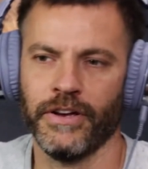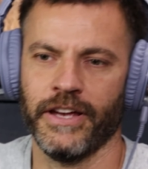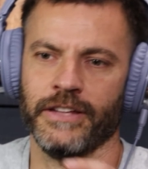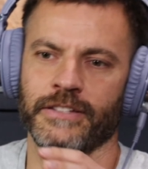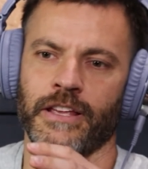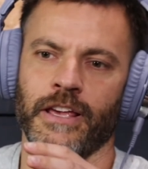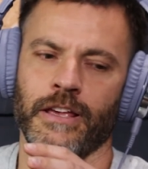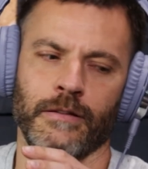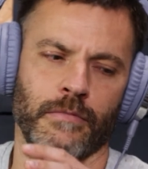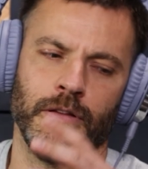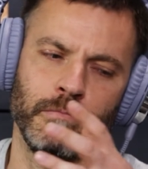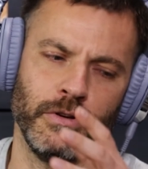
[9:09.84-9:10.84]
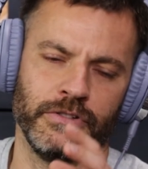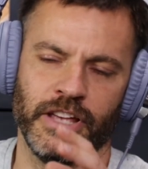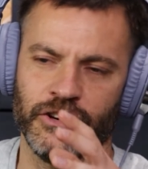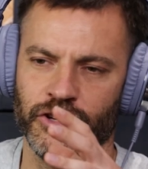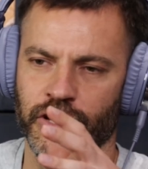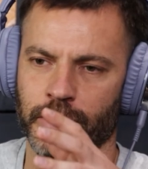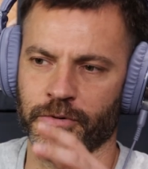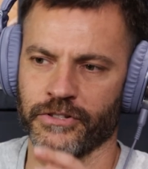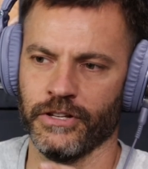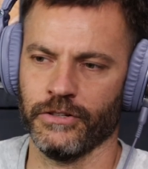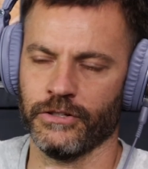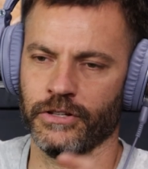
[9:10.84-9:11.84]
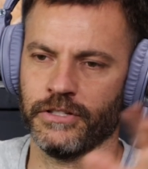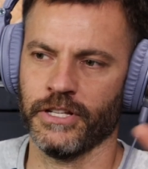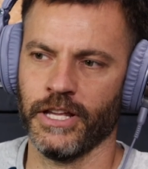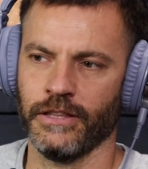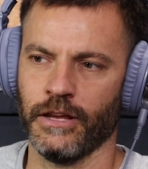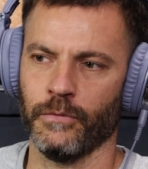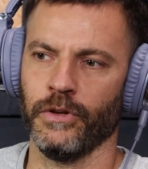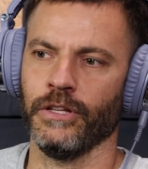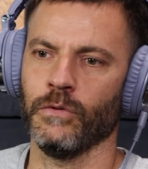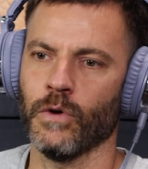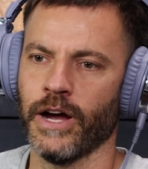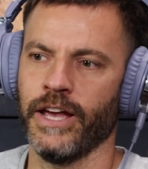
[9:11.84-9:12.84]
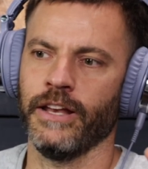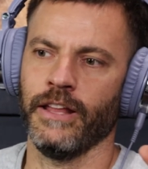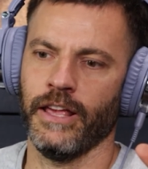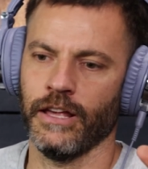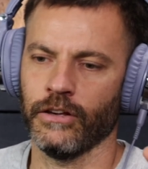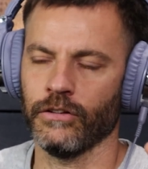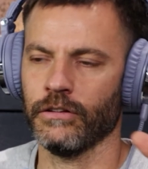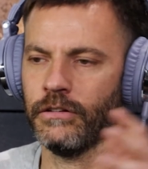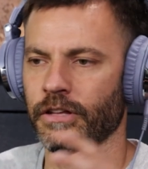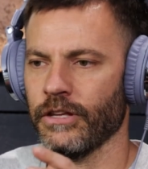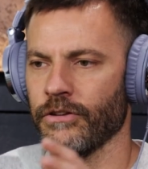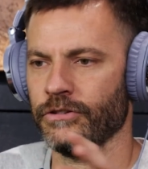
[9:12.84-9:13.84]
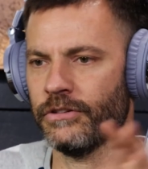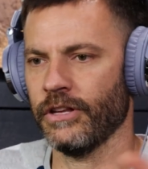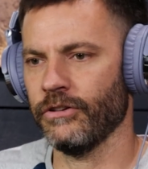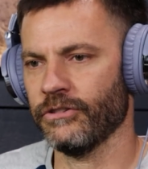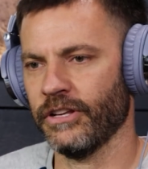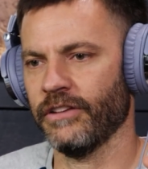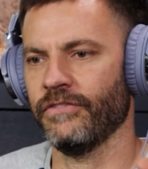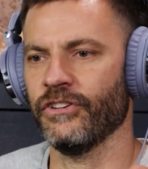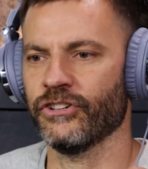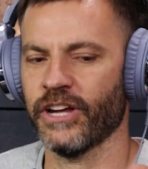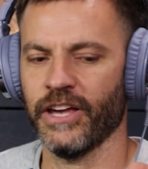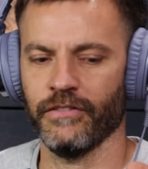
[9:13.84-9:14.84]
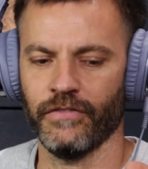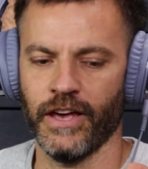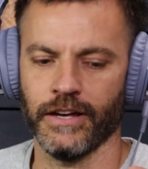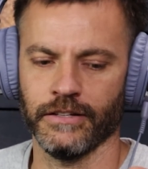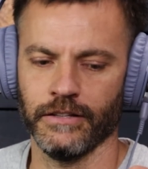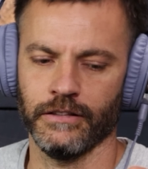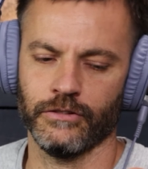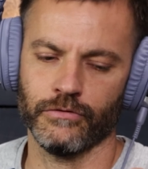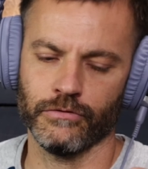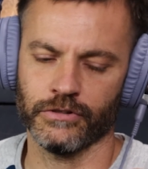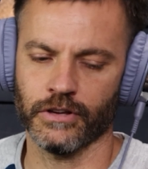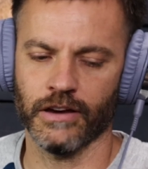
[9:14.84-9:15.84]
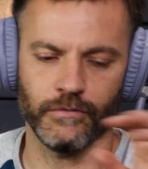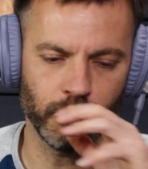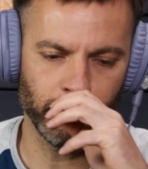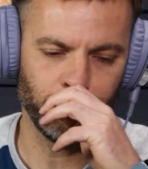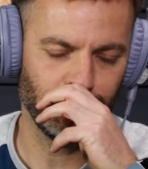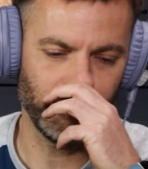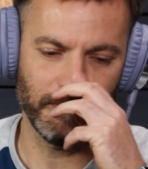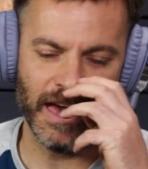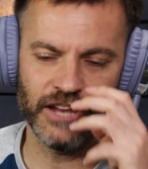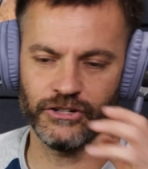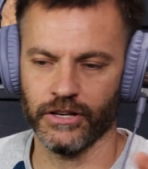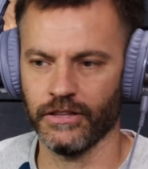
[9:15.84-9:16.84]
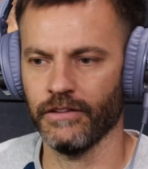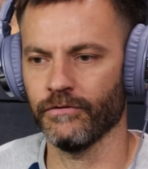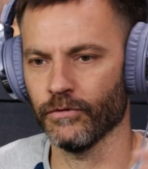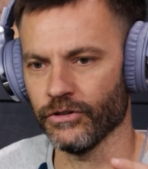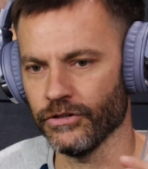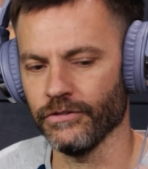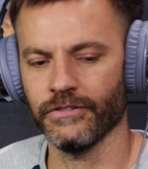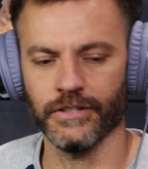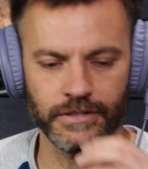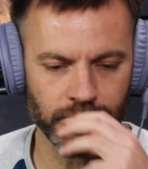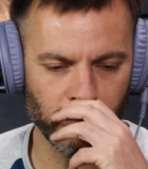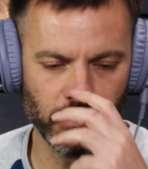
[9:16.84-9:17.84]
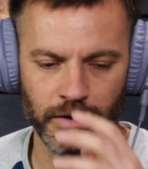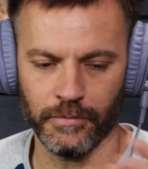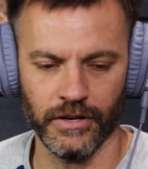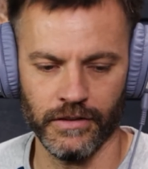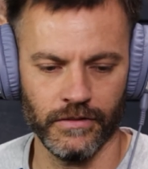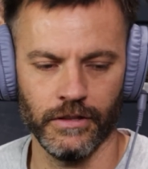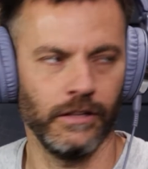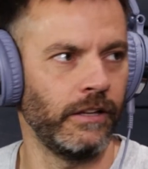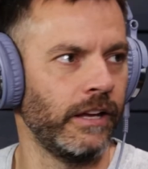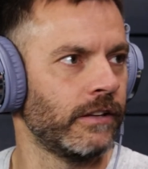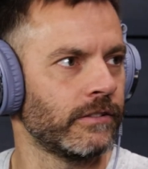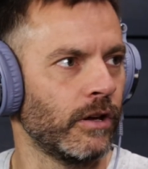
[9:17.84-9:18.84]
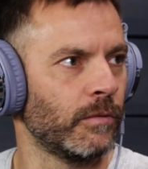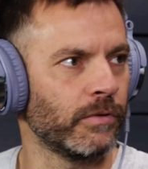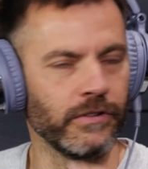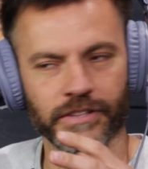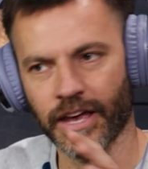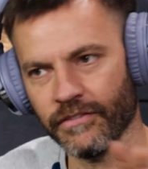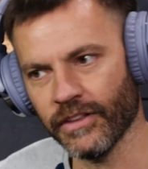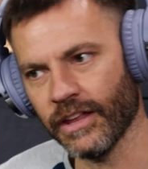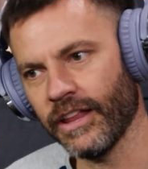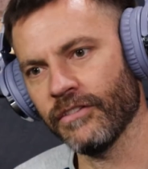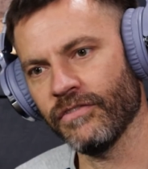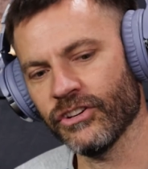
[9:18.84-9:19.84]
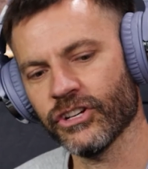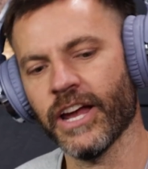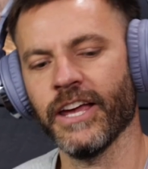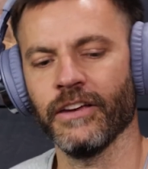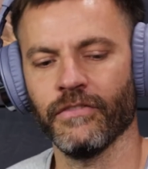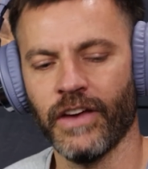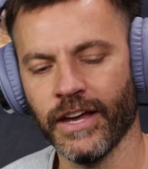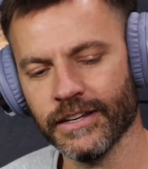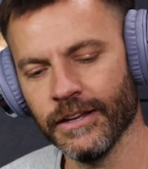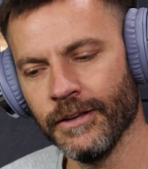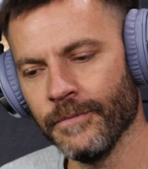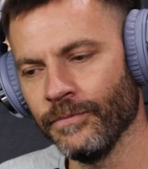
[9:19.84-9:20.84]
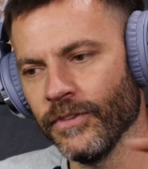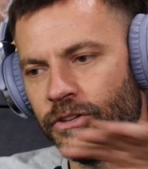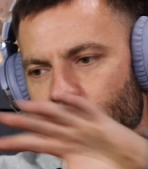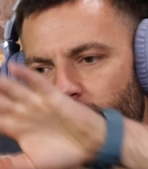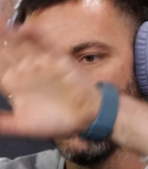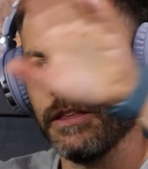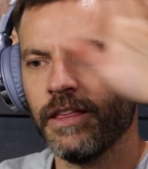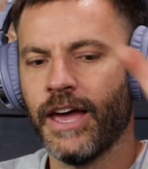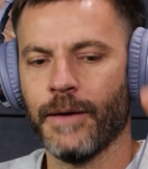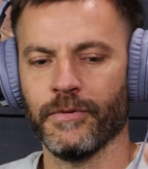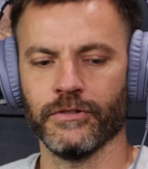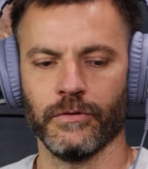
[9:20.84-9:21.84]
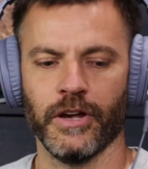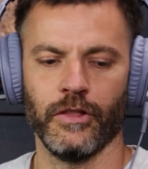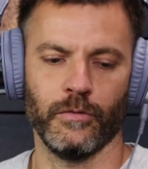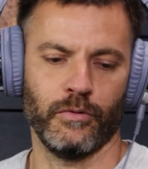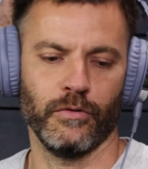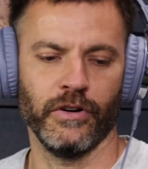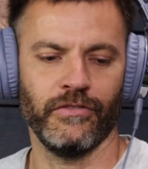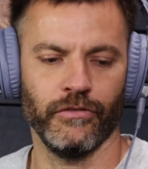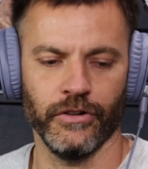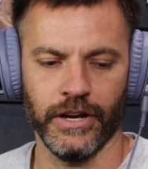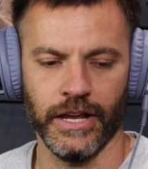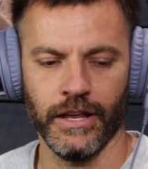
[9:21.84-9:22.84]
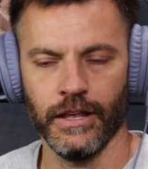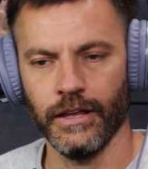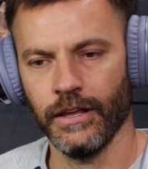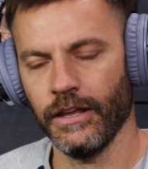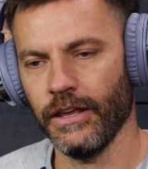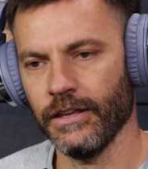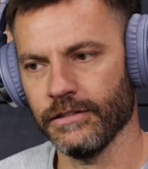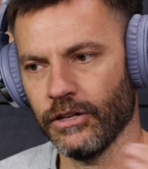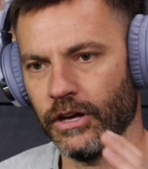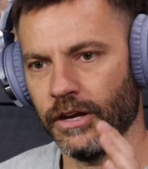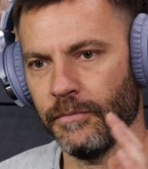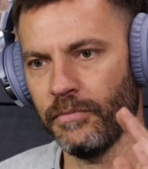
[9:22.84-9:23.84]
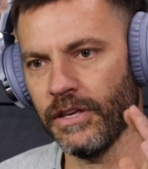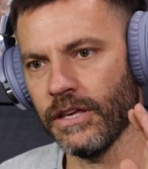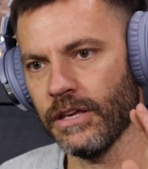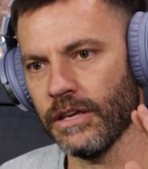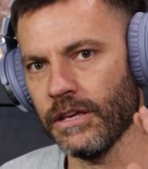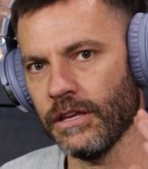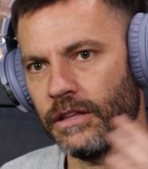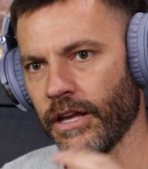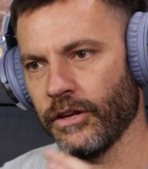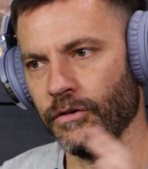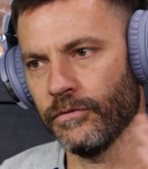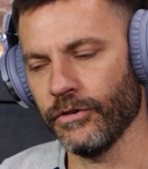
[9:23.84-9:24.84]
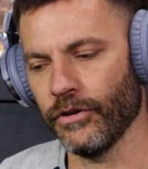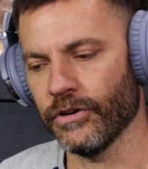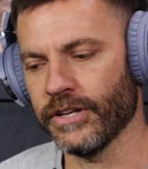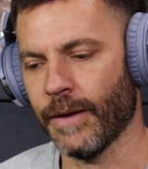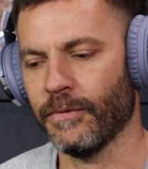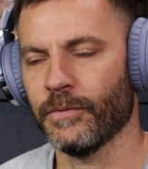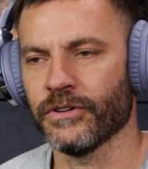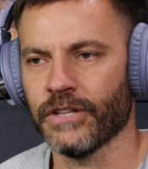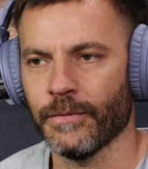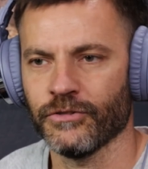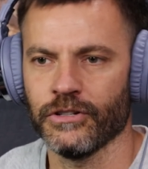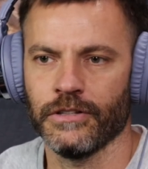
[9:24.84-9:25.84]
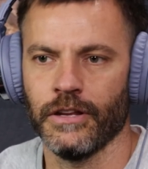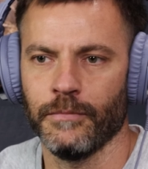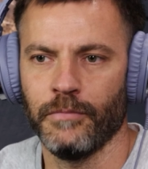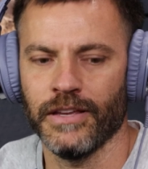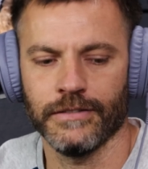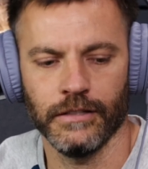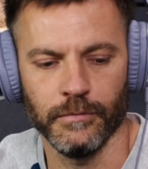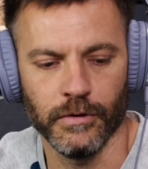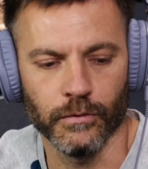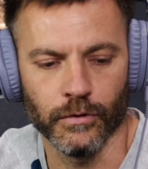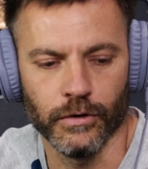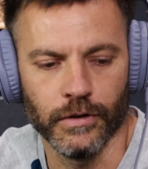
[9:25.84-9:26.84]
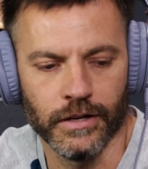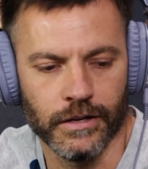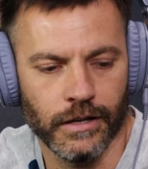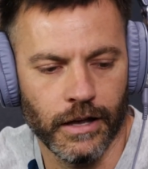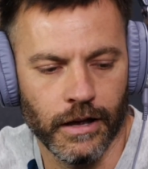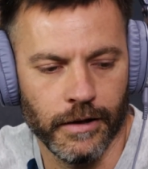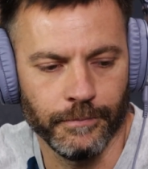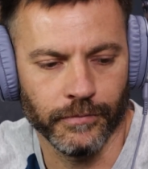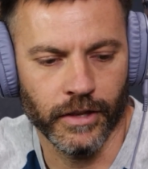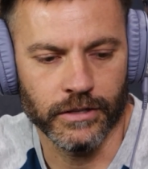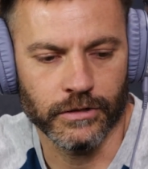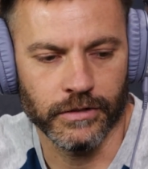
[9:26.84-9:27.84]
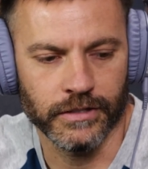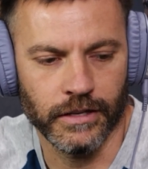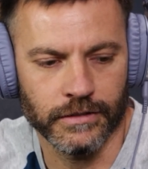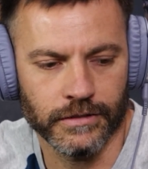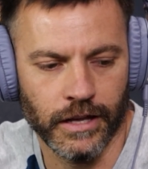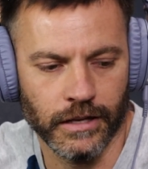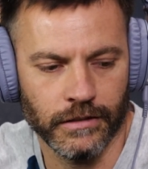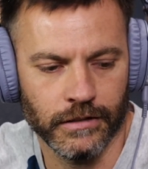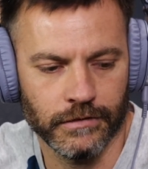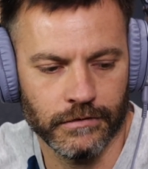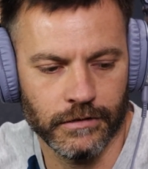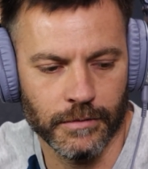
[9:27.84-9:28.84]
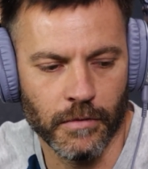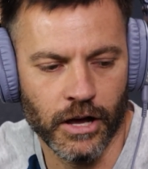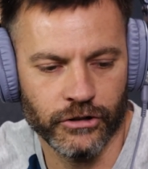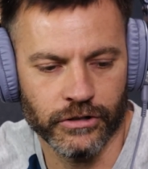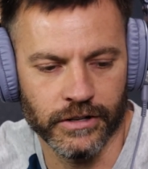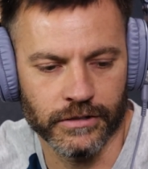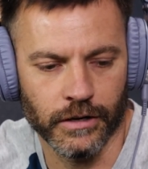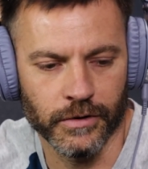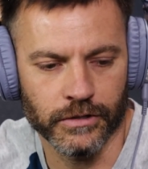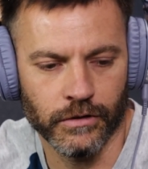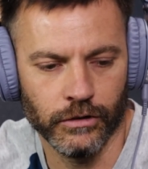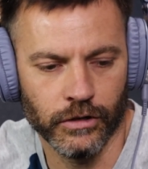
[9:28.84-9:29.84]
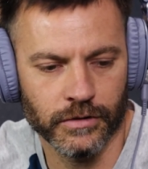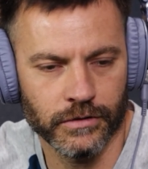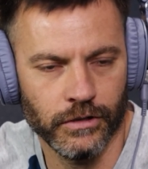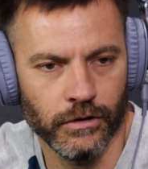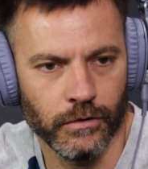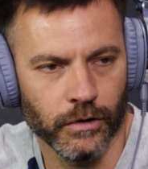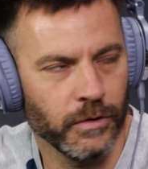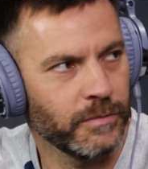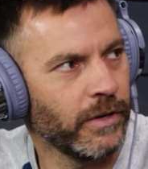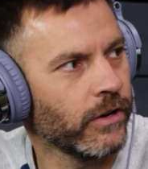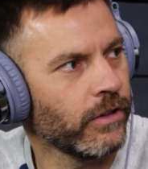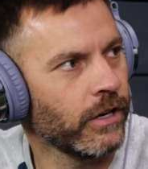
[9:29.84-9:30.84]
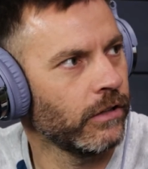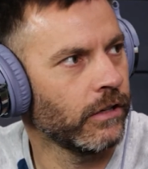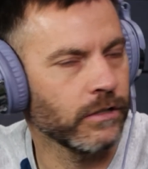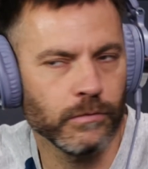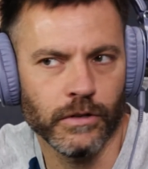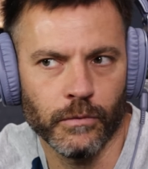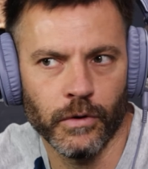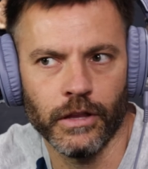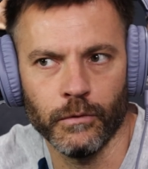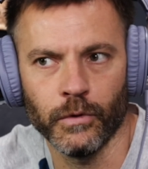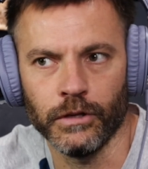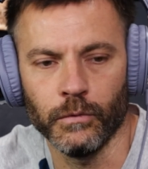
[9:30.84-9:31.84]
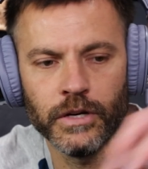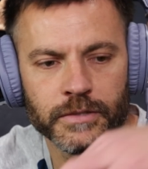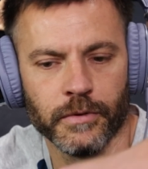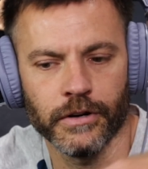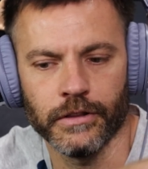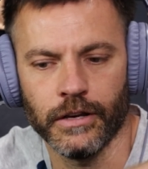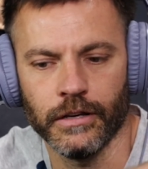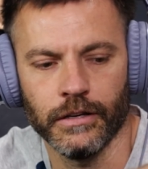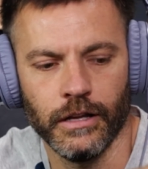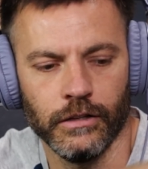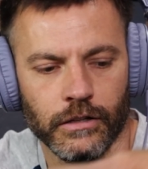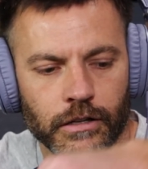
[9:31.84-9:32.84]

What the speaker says: has and most action cameras, to get that really wide angle, they use like a fisheye effect, and through software magic they've reduced it somewhat, but even the latest GoPros have that like fisheyeing effect. So anything that happens around the periphery is gonna be like your depth perception is gonna basically be ruined. And so it's like the mantra is always, oh, it looked, or it was bigger than it looks. Well, it really was bigger than it